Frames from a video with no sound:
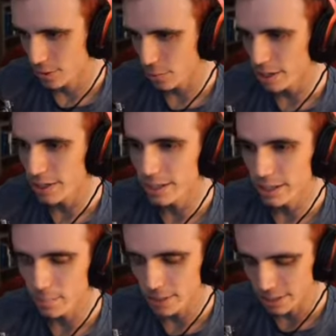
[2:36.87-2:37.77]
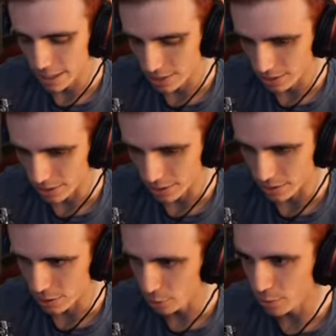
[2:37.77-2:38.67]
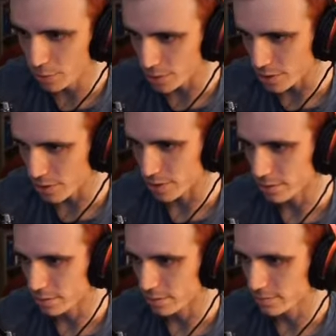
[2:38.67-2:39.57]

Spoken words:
3 potentially, 2 for sure.